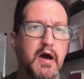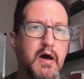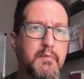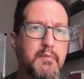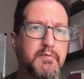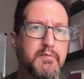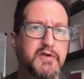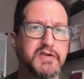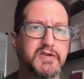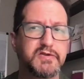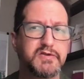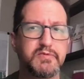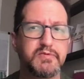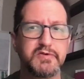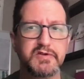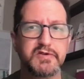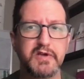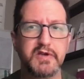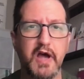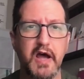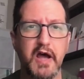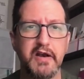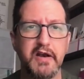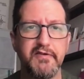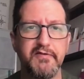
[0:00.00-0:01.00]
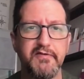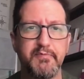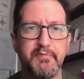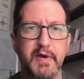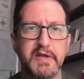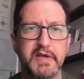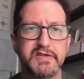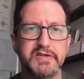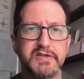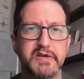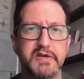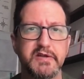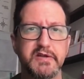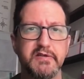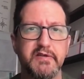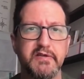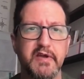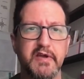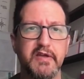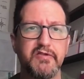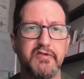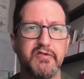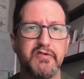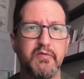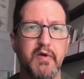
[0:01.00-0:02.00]
This was kind of mentioned
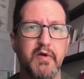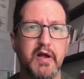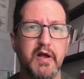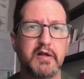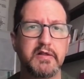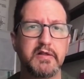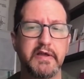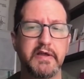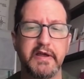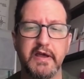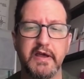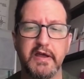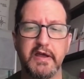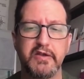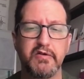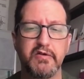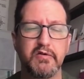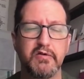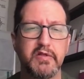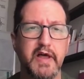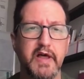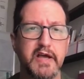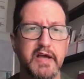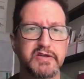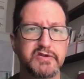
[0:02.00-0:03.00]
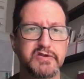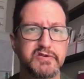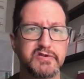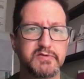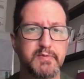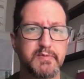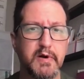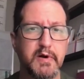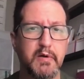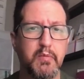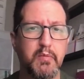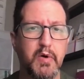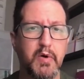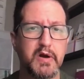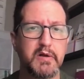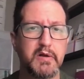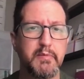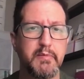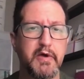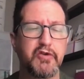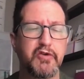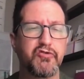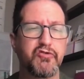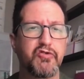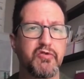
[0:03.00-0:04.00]
indirectly in your lectures, but I want to
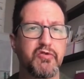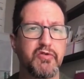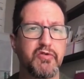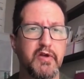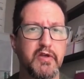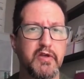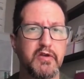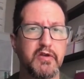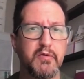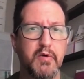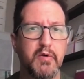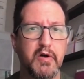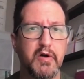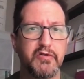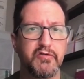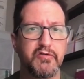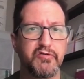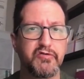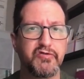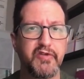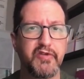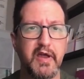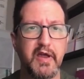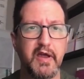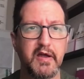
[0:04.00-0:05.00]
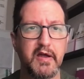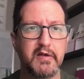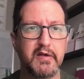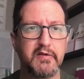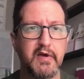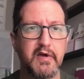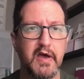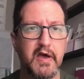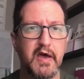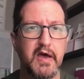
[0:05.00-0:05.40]
make sure that you understand